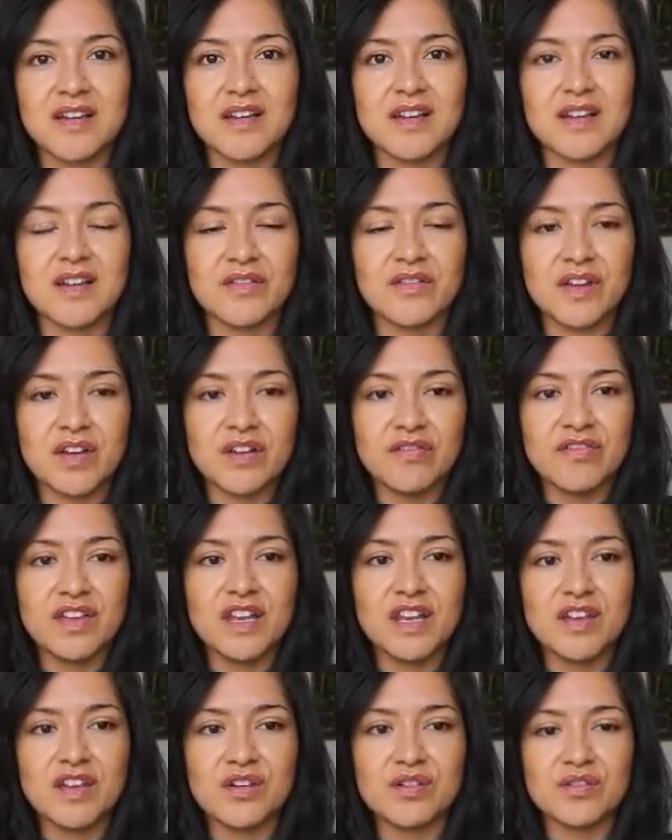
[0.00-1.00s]
a
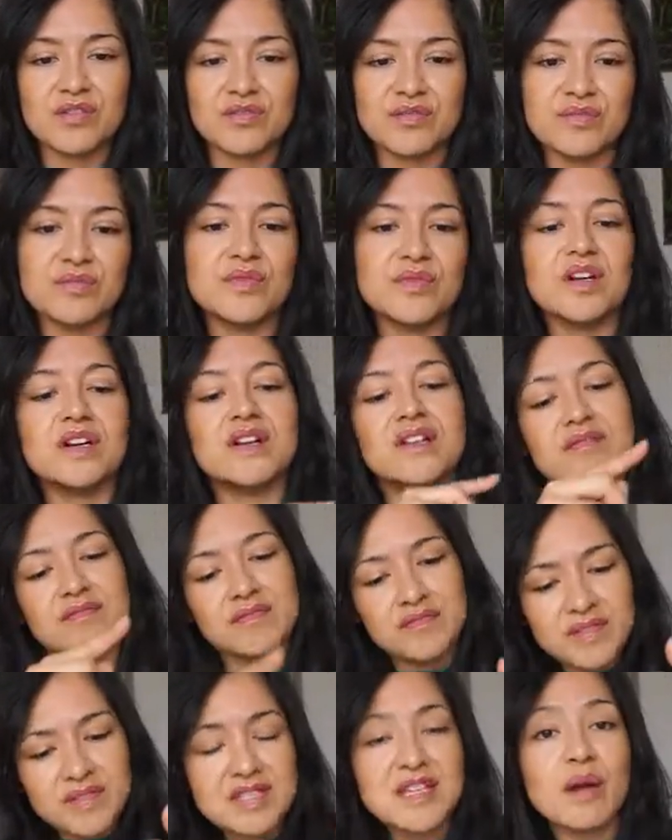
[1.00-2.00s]
video
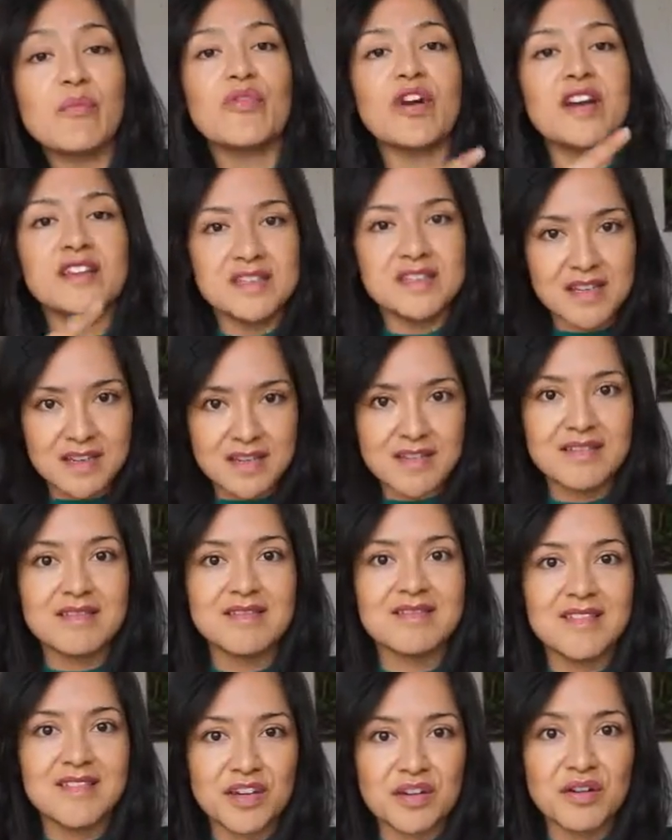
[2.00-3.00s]
summarizing,
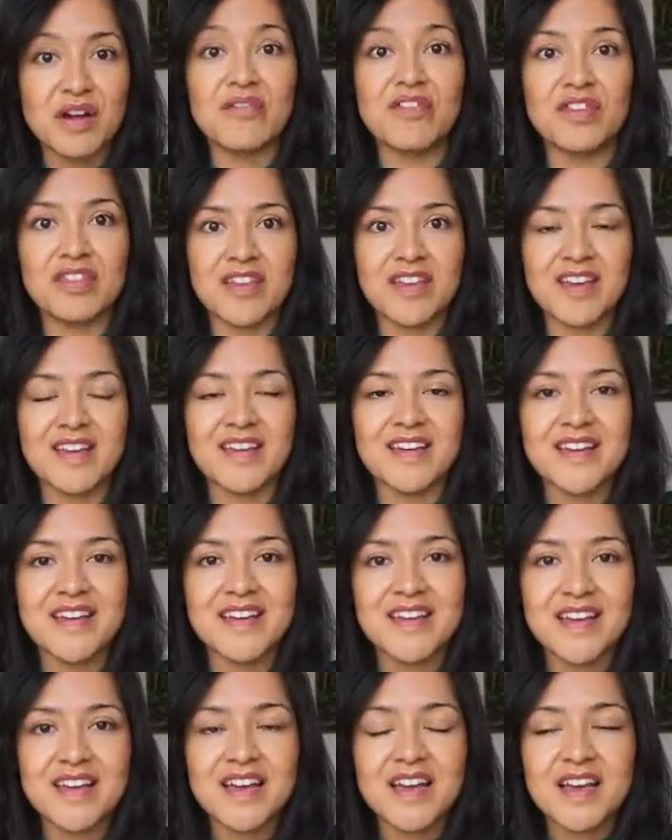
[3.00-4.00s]
everything.
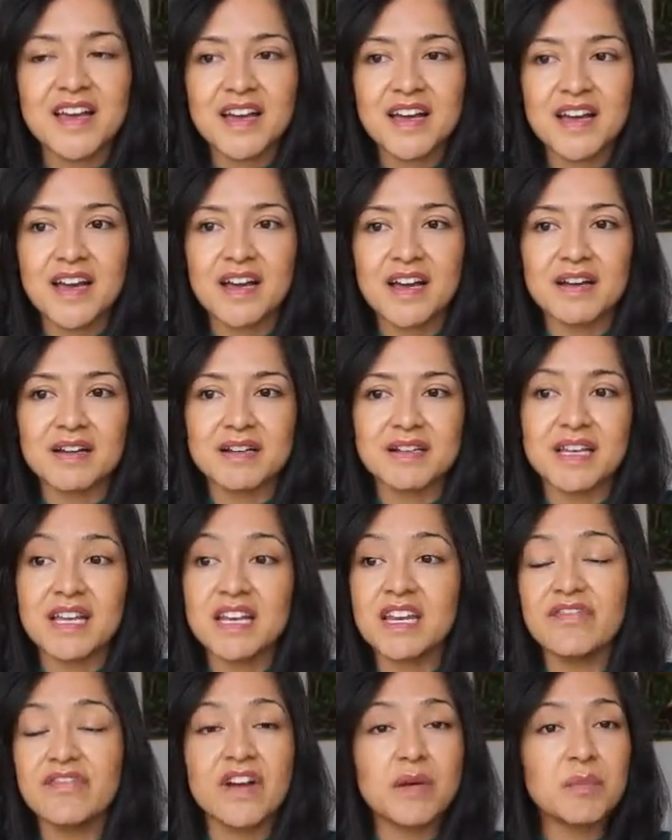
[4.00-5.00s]

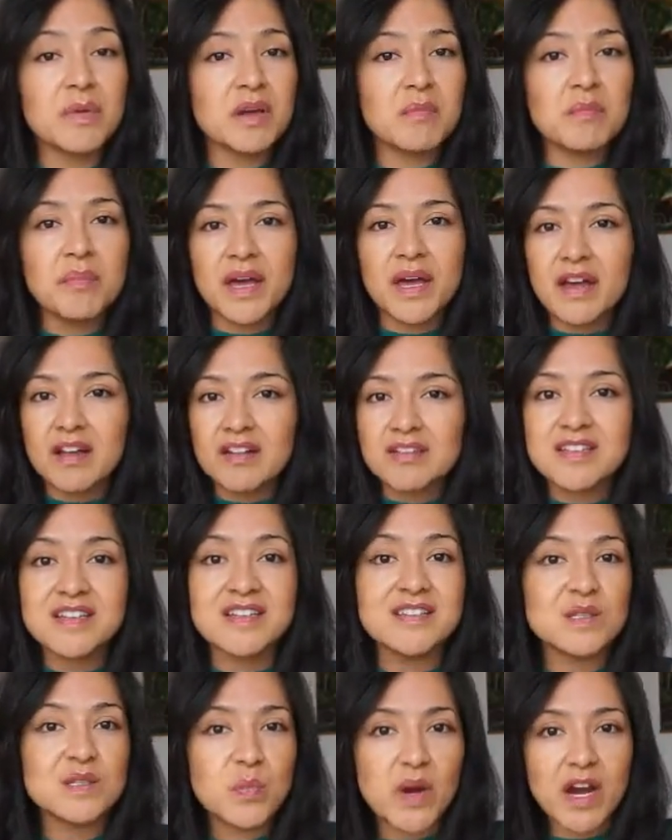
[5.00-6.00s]
And if I'm compelled
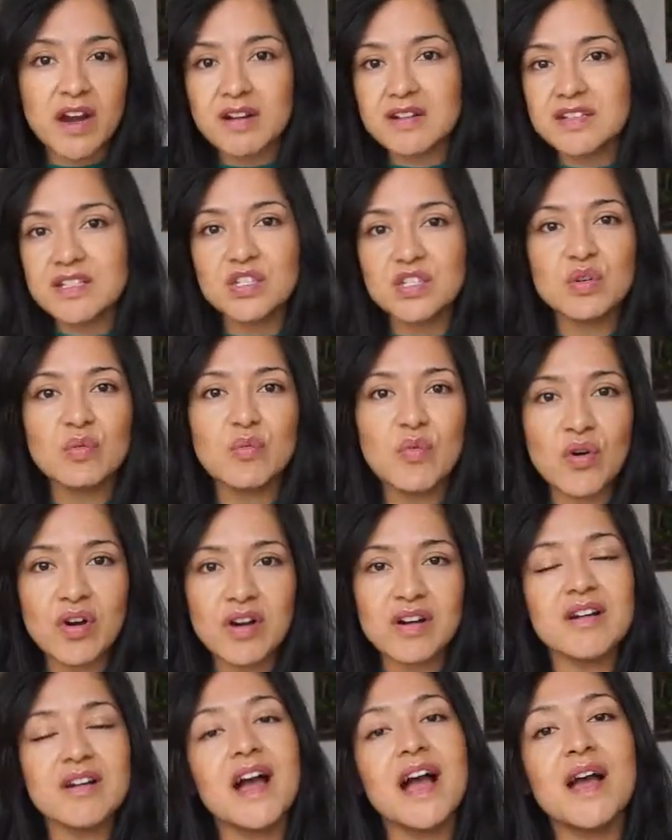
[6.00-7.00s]
and inspired to do
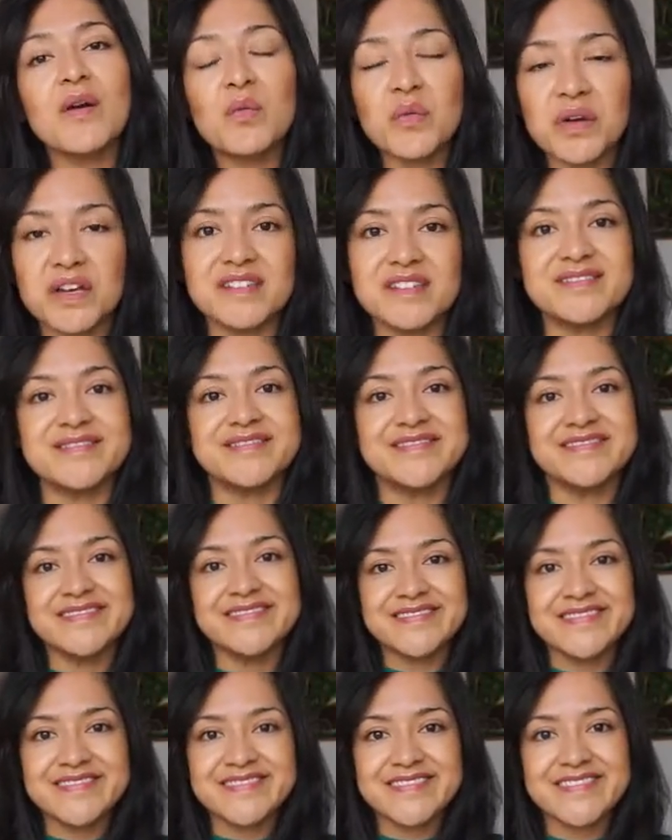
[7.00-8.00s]
more, I will.
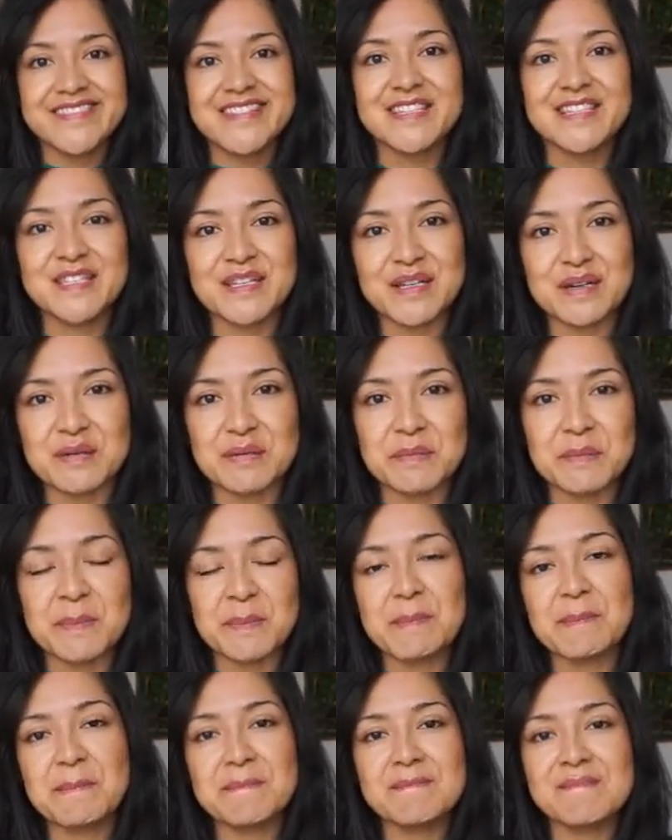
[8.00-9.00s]
So,
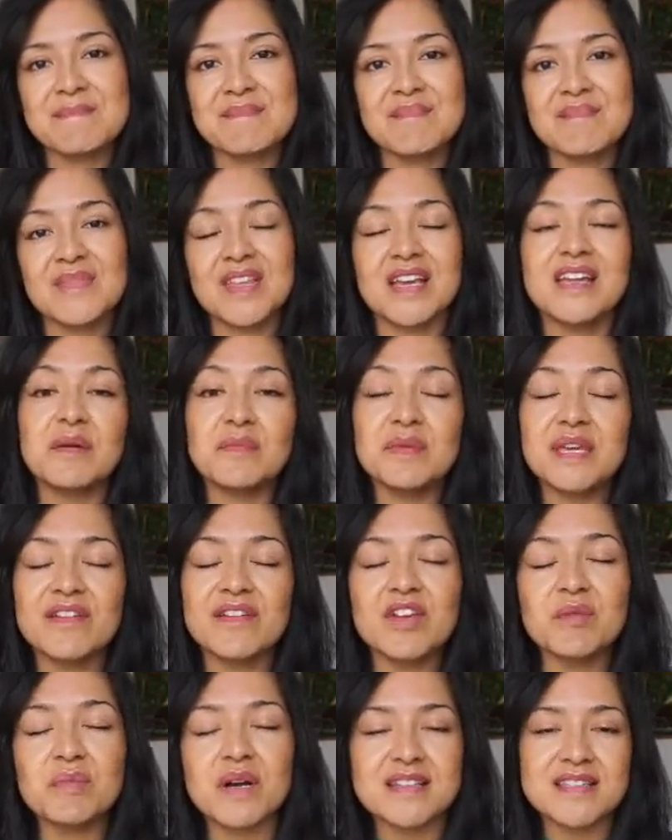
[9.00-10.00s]
and I'm
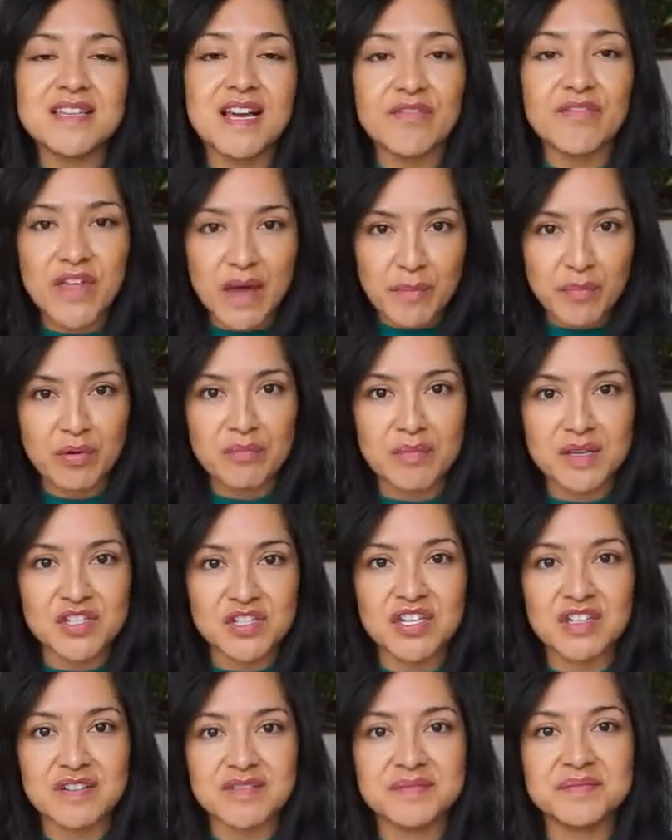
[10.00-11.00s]
giving myself that
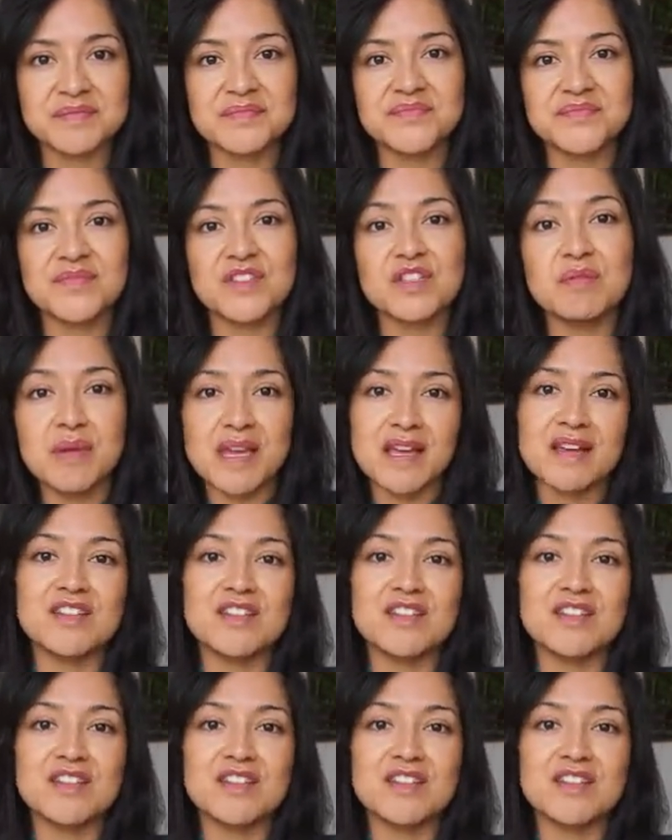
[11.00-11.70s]
permission to make